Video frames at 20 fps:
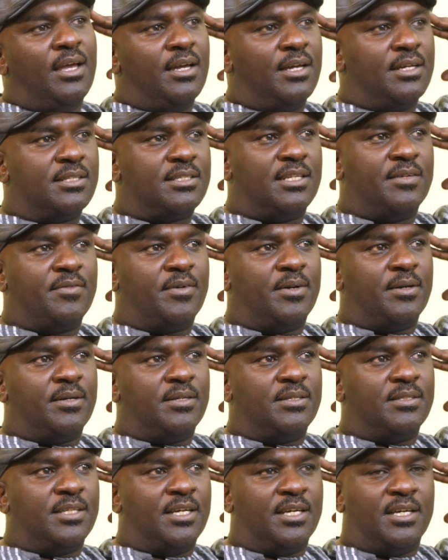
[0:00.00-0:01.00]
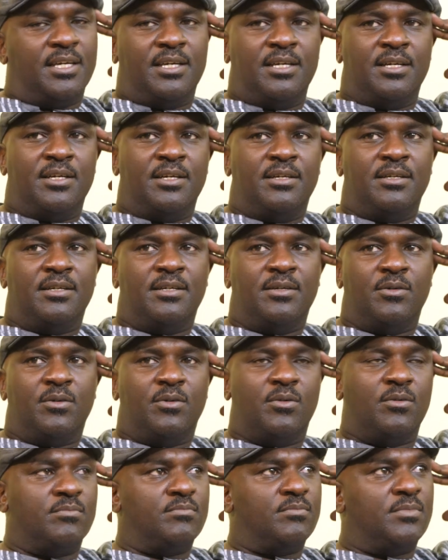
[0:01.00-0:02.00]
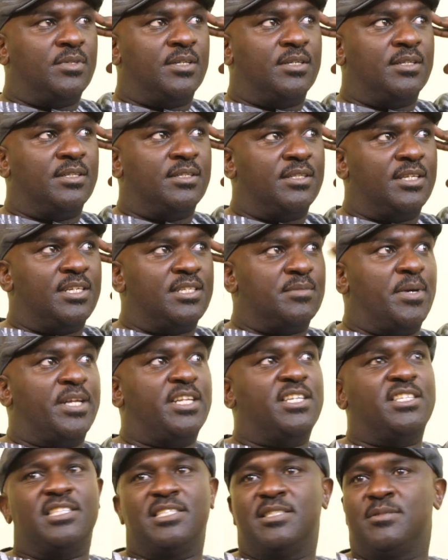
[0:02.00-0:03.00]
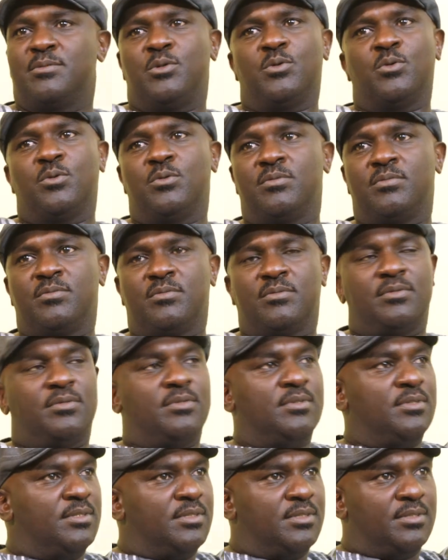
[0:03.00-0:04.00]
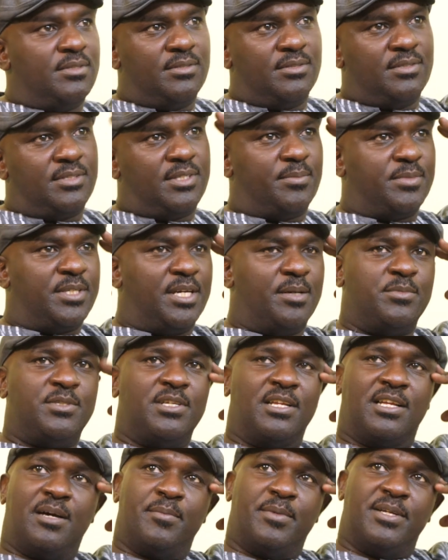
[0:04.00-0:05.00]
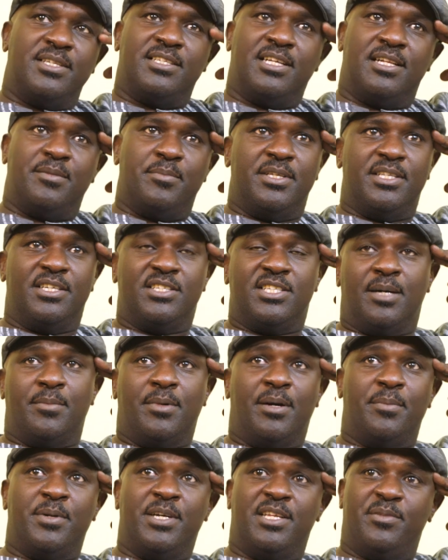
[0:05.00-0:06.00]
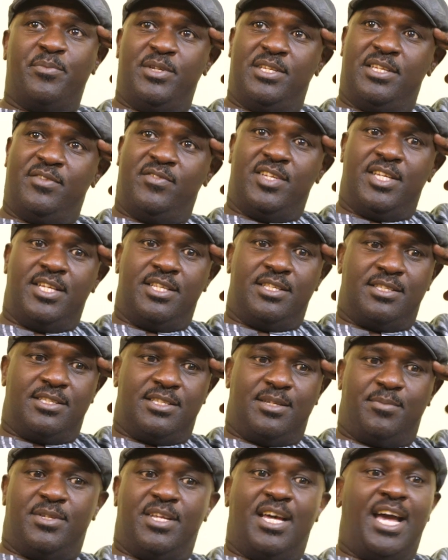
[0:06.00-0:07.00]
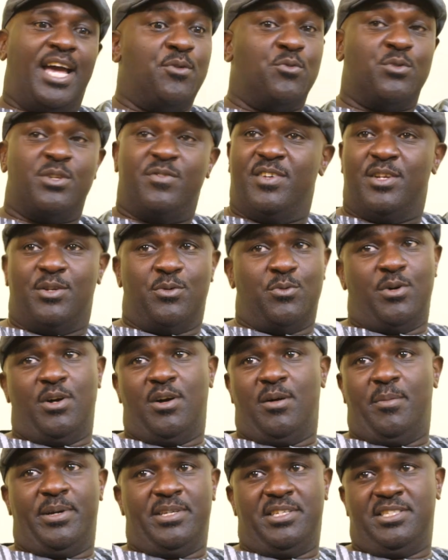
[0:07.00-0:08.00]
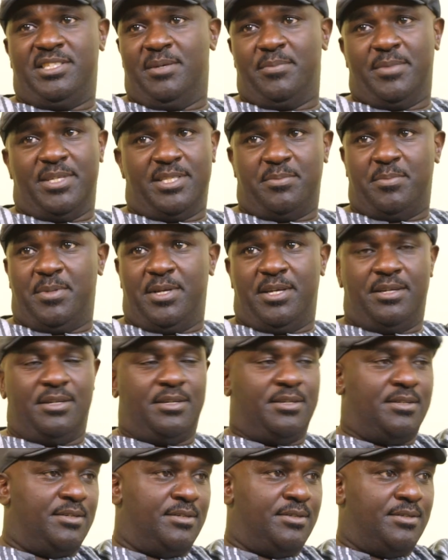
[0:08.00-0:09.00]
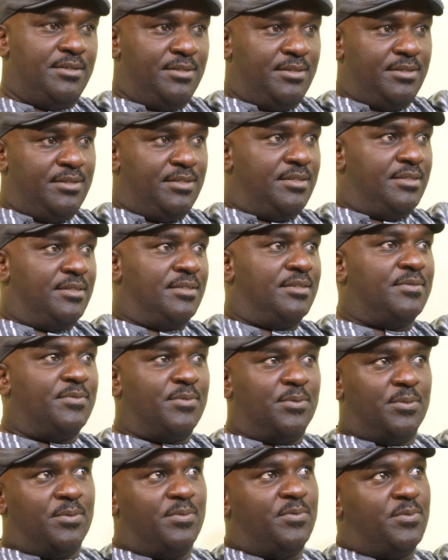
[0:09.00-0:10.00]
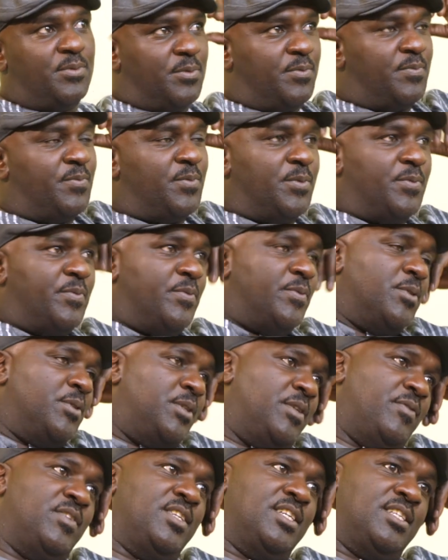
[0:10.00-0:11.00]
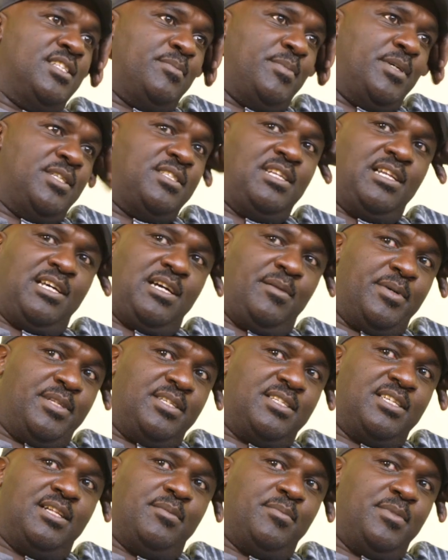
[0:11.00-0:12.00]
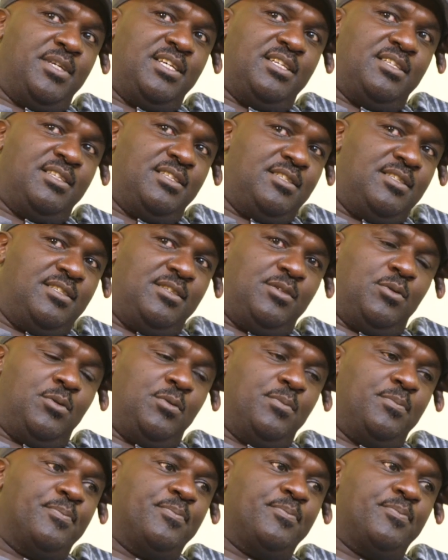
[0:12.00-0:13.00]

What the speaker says: It's never there's money she's, you know, sometimes she'll come and tell me the chama paid me dividends. Sometimes I don't even know how much chamas pay for dividends, but she'll come and tell me, and you know,